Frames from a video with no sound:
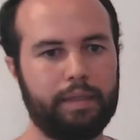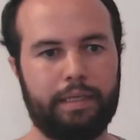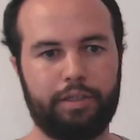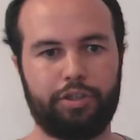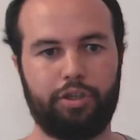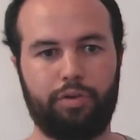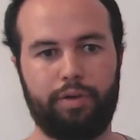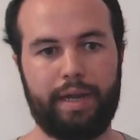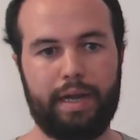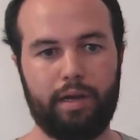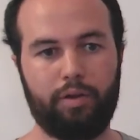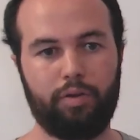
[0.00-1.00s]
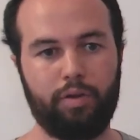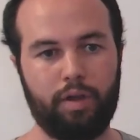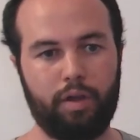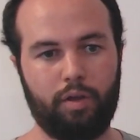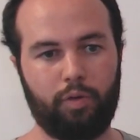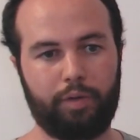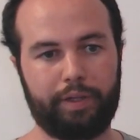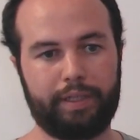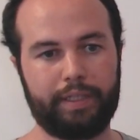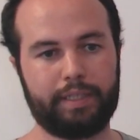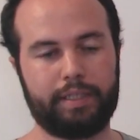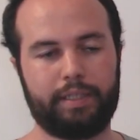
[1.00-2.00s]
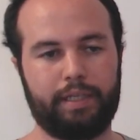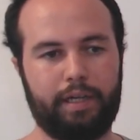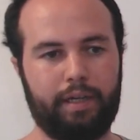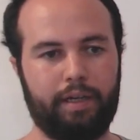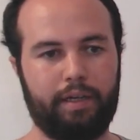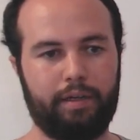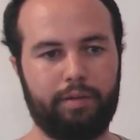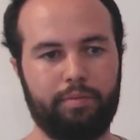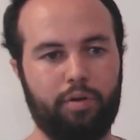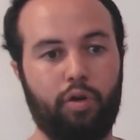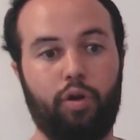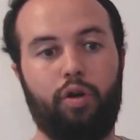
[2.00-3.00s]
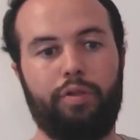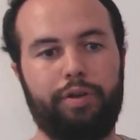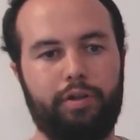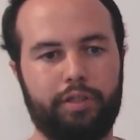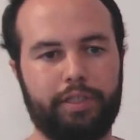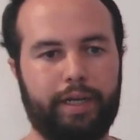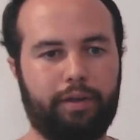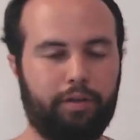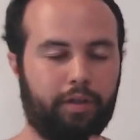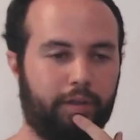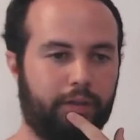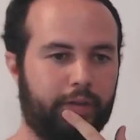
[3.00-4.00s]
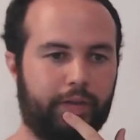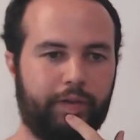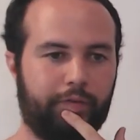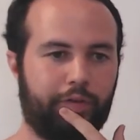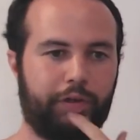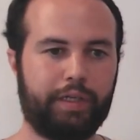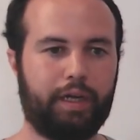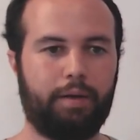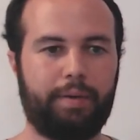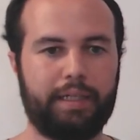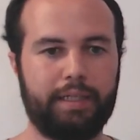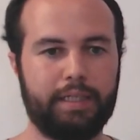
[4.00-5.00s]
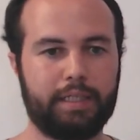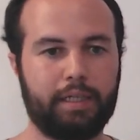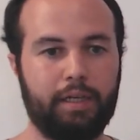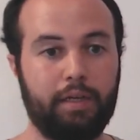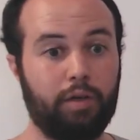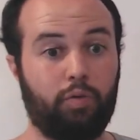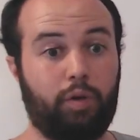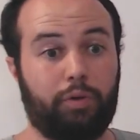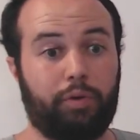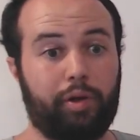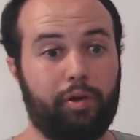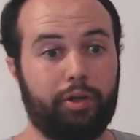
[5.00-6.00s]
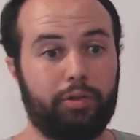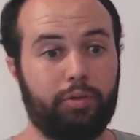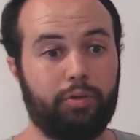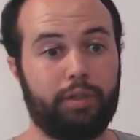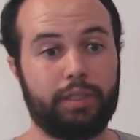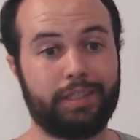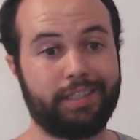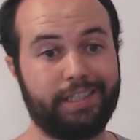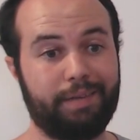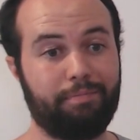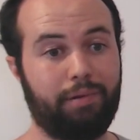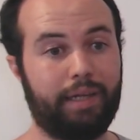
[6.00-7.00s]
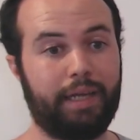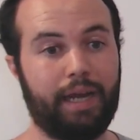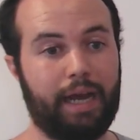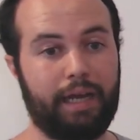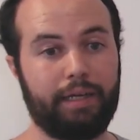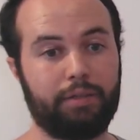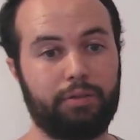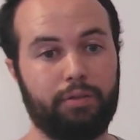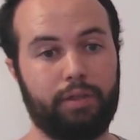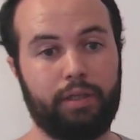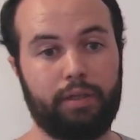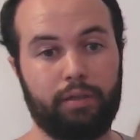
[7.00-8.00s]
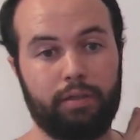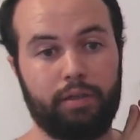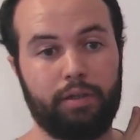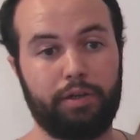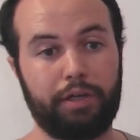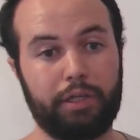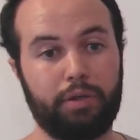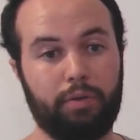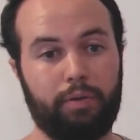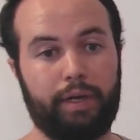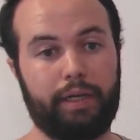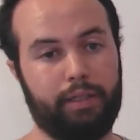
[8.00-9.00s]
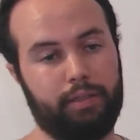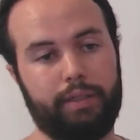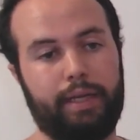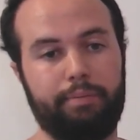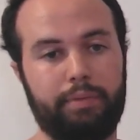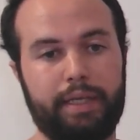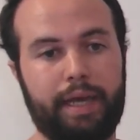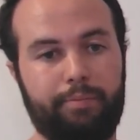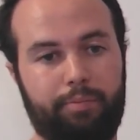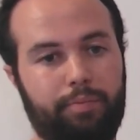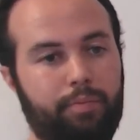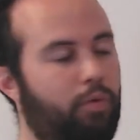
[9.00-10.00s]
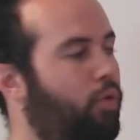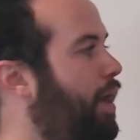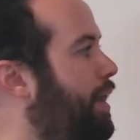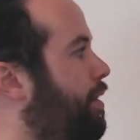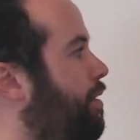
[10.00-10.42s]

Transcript: So now with this other second 4 terabyte disk, what we're going to do is simply add it to the new RAID, the MDADM1.